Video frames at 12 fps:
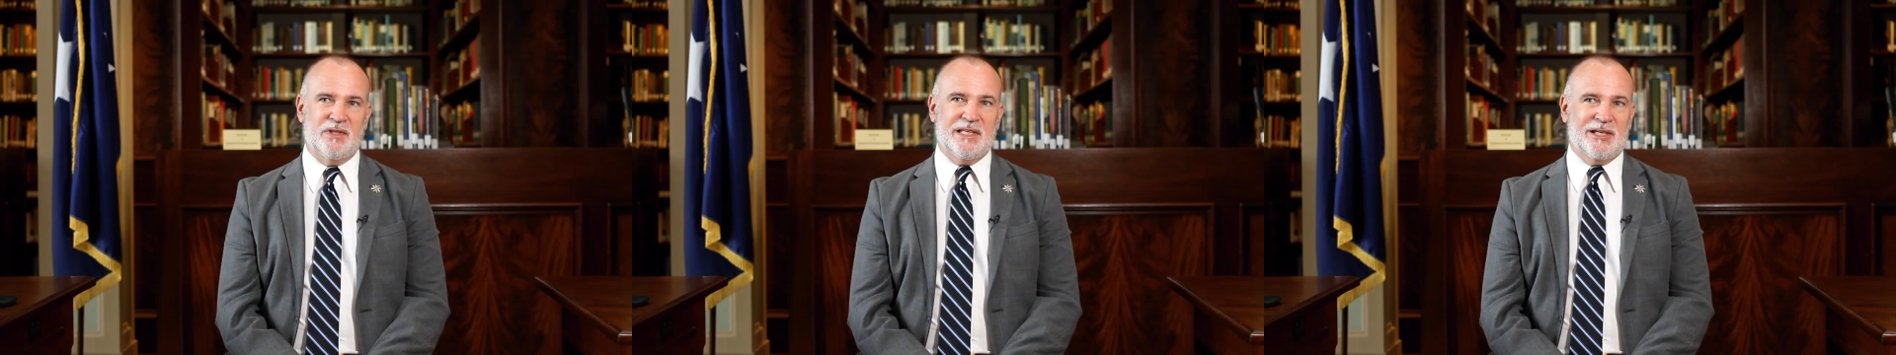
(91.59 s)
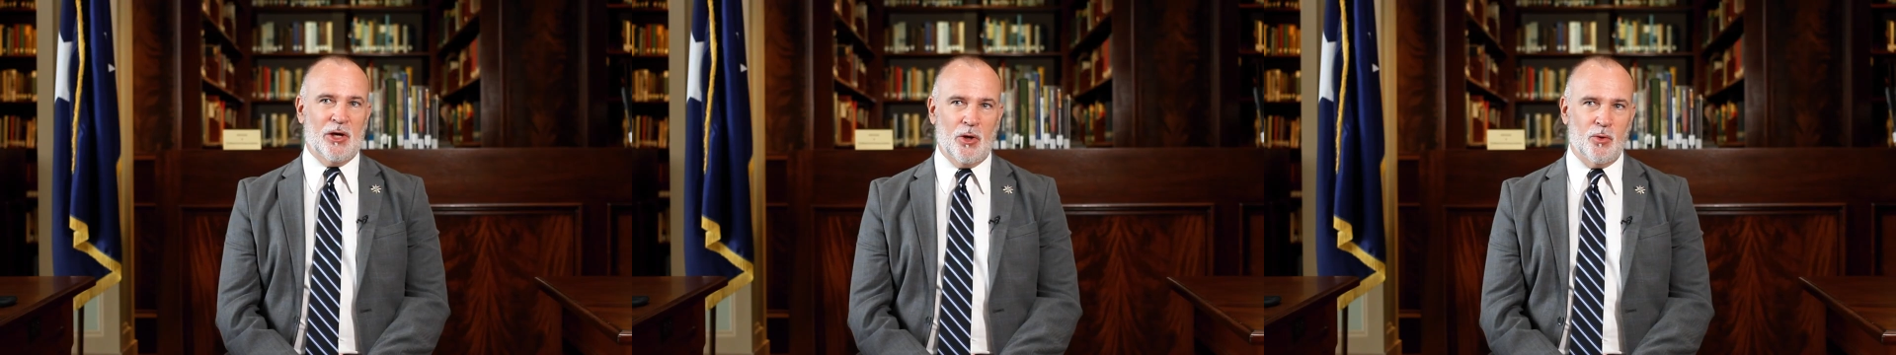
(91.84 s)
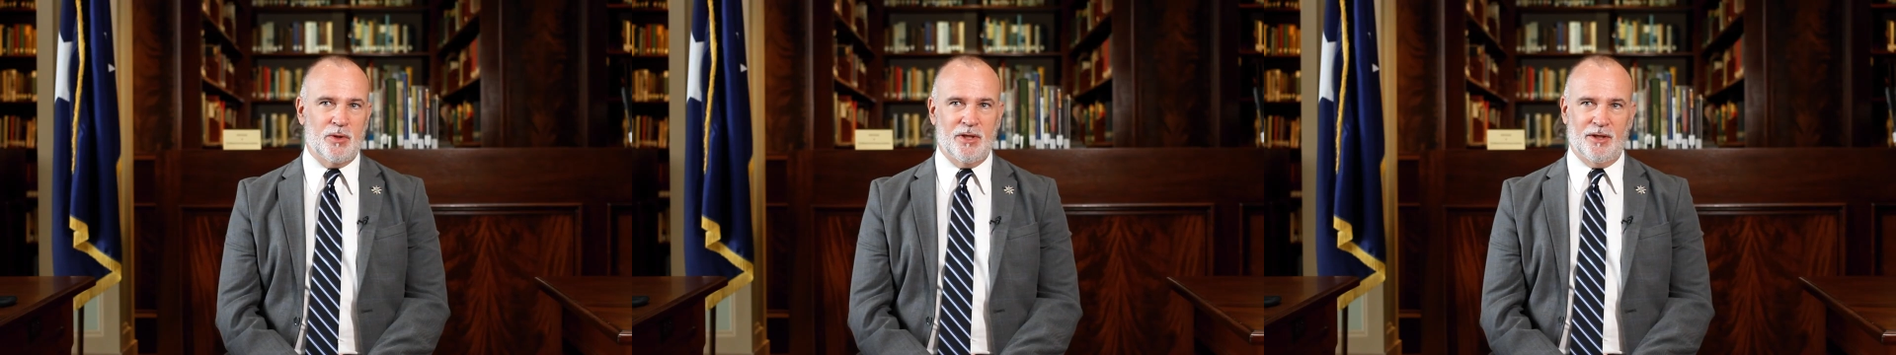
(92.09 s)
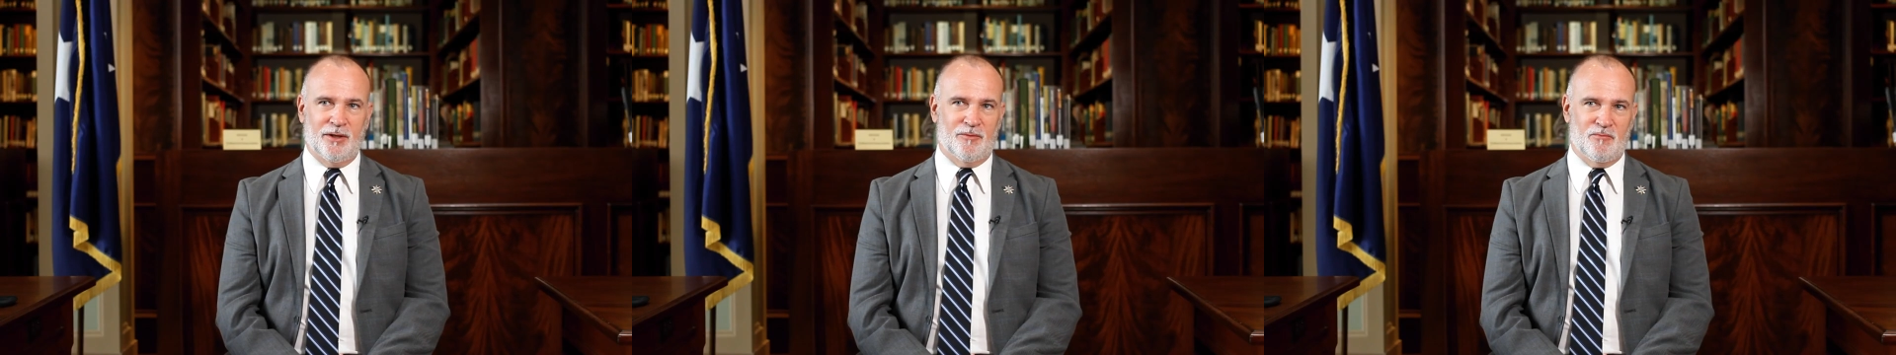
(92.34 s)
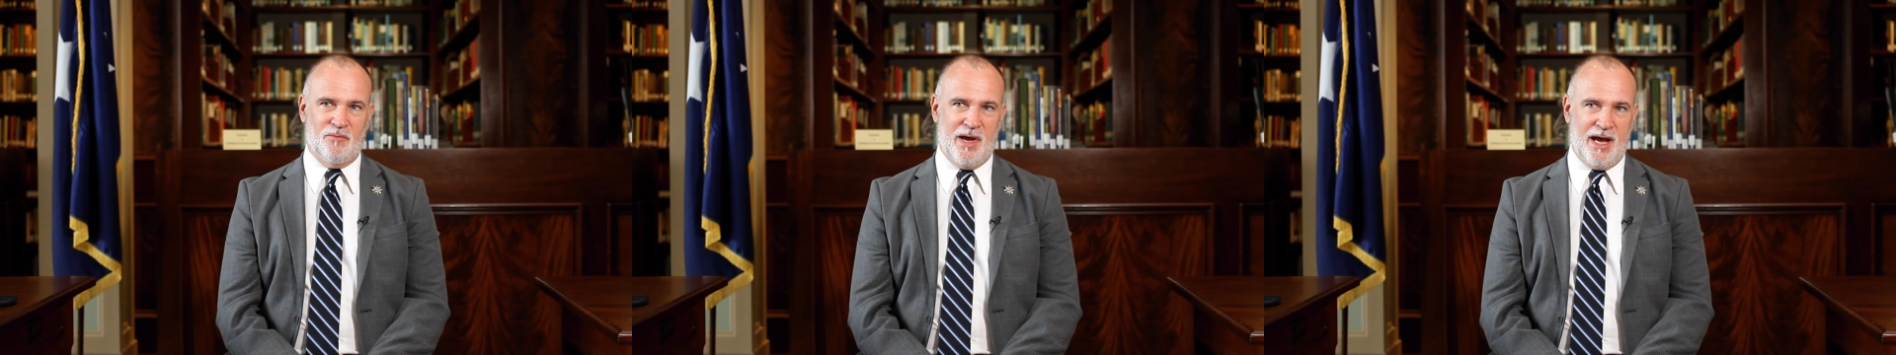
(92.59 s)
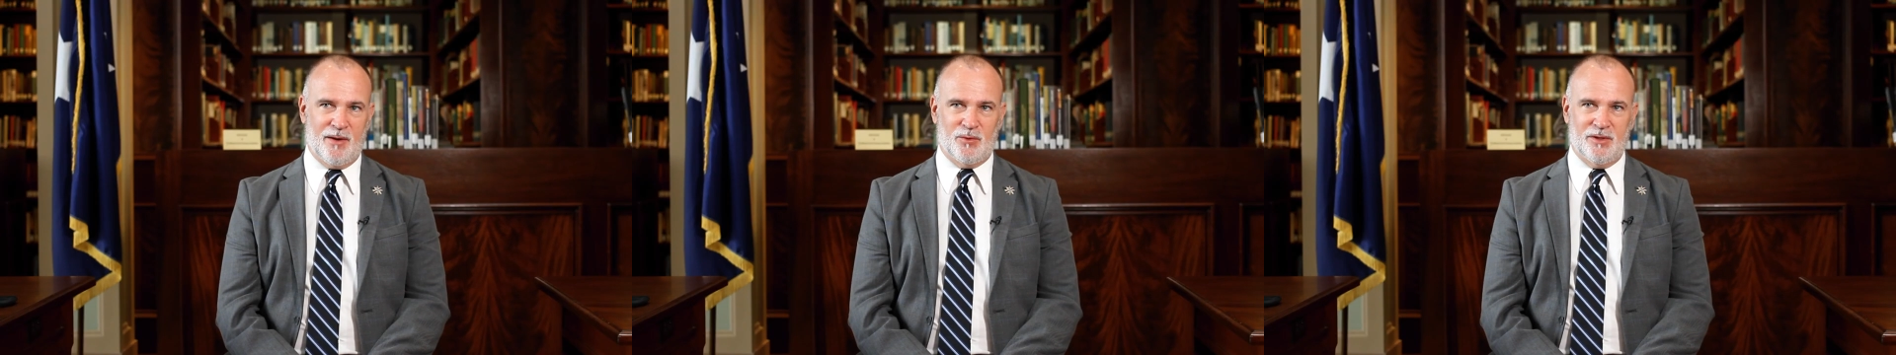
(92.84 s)
Decoding
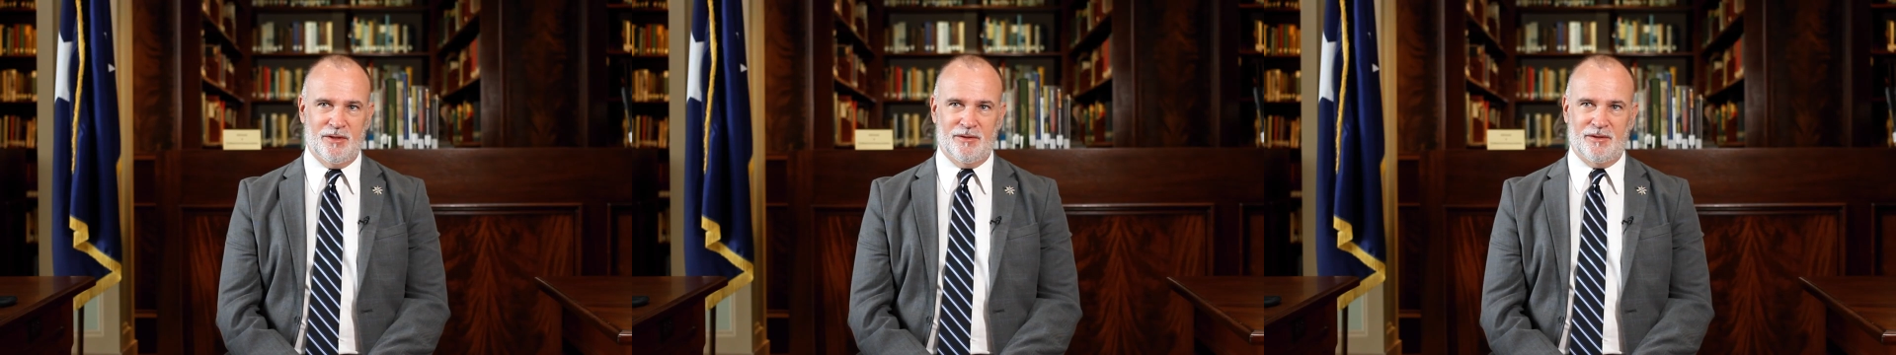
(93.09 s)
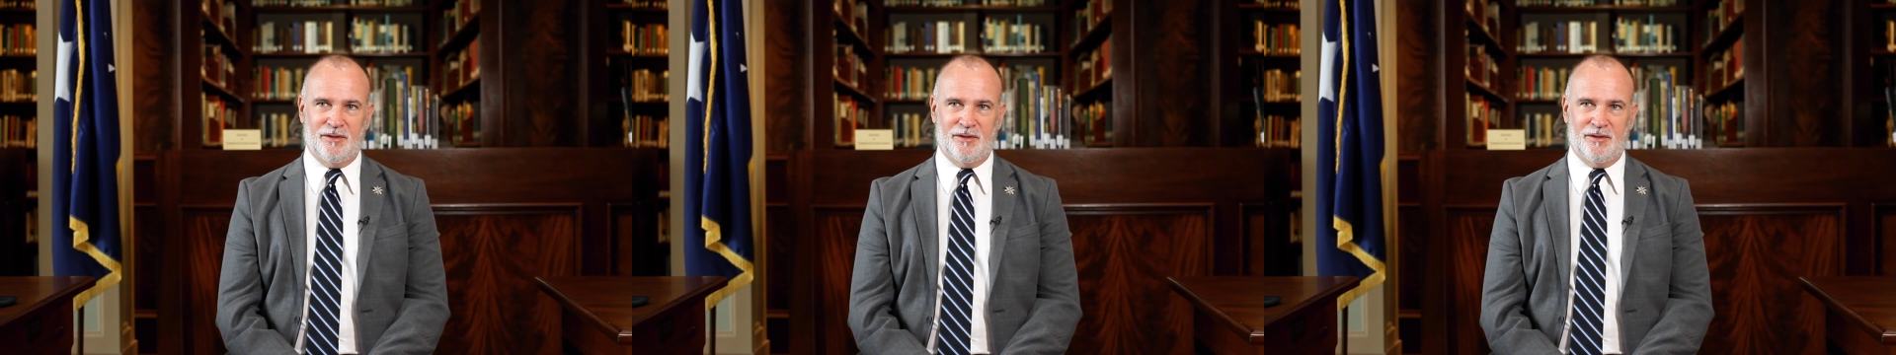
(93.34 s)
maps is